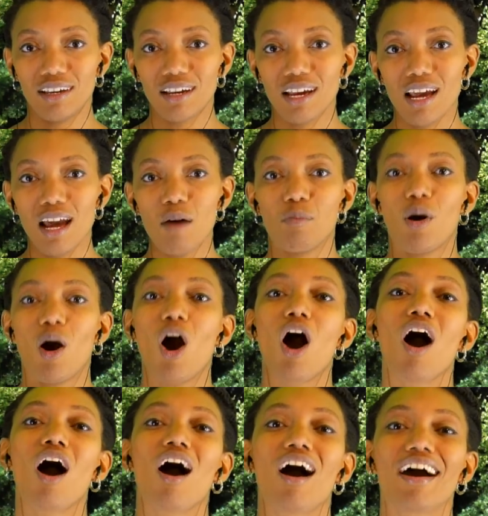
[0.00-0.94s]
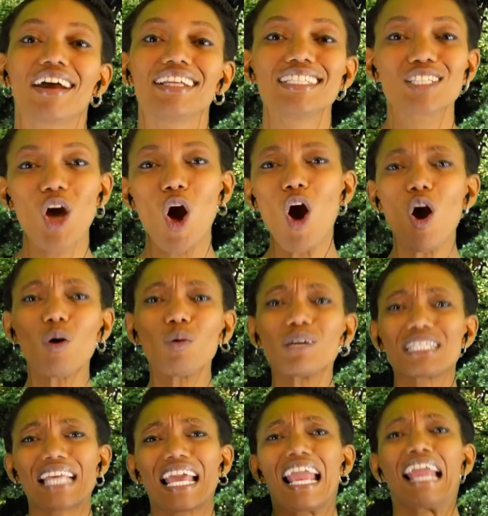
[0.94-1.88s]
Come on, it's
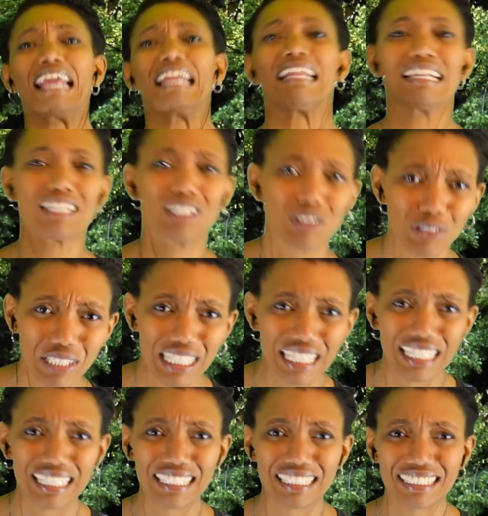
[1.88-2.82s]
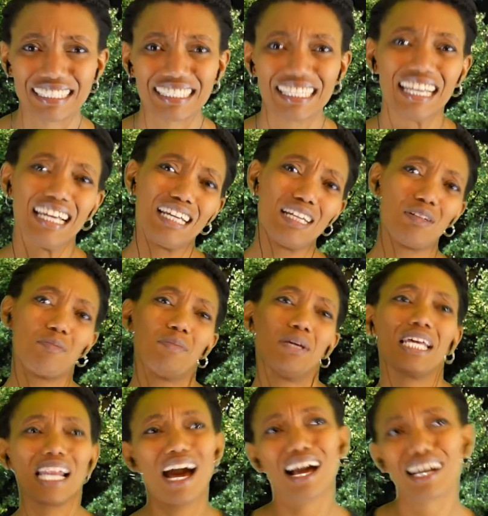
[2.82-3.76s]
always 80 degrees in
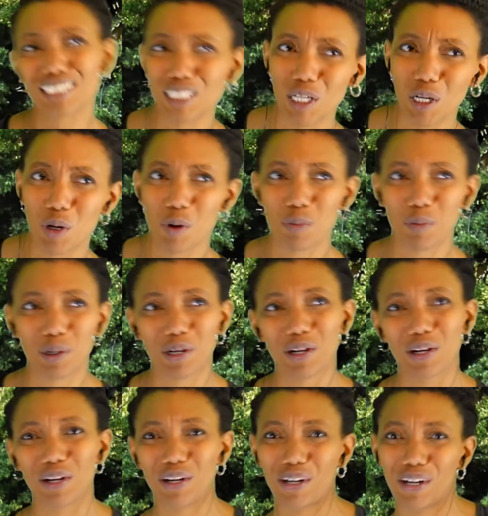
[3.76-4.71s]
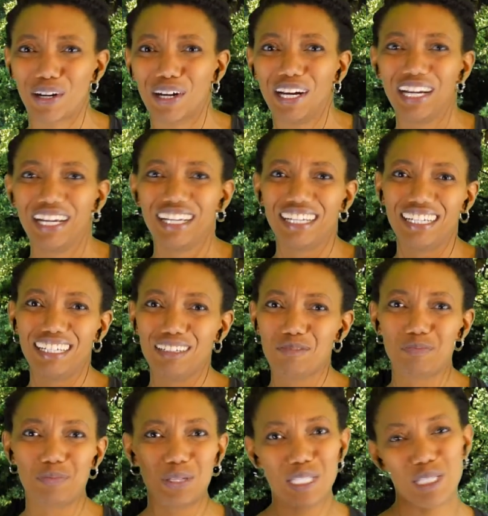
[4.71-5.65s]
mid-October in
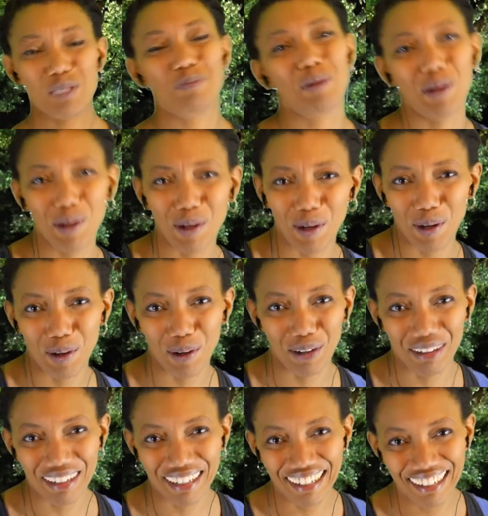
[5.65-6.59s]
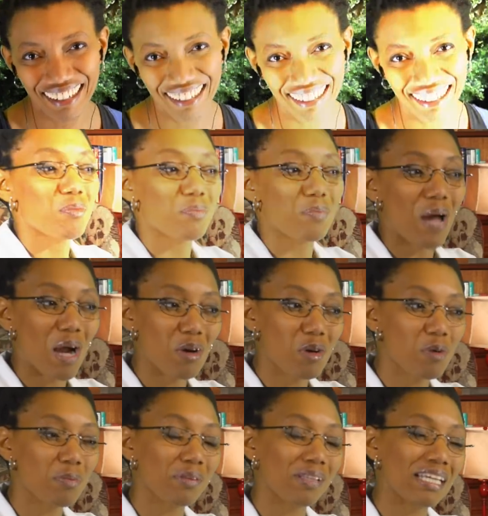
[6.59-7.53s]
Pittsburgh. Power
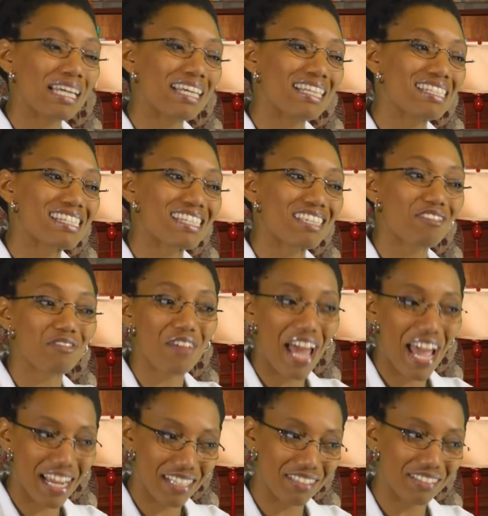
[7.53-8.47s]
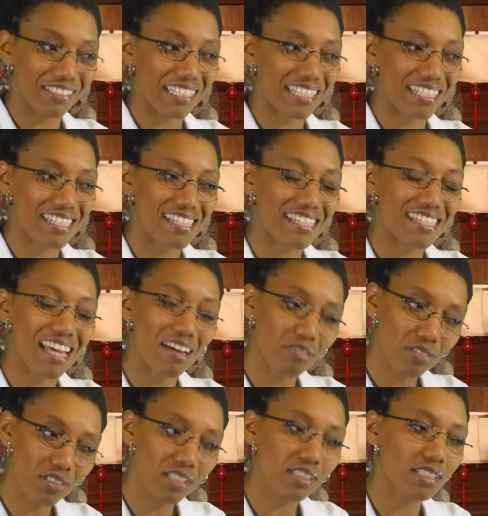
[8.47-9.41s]
plants and factories
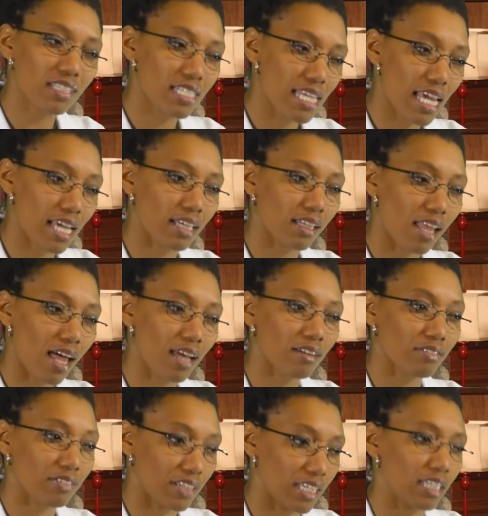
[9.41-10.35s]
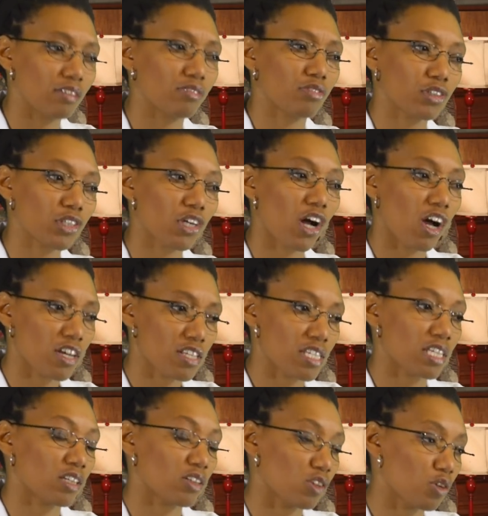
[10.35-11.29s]
definitely take a lot of heat for
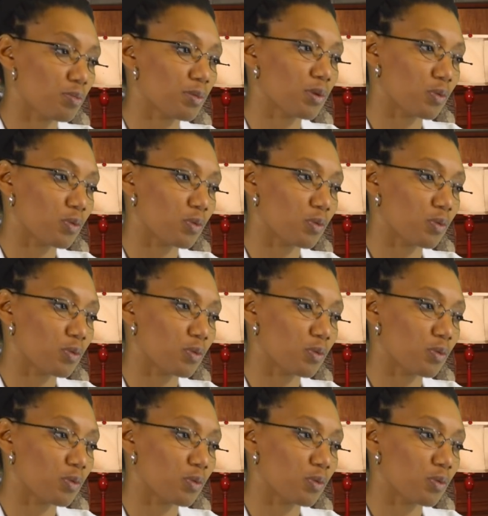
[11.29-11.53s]
causing global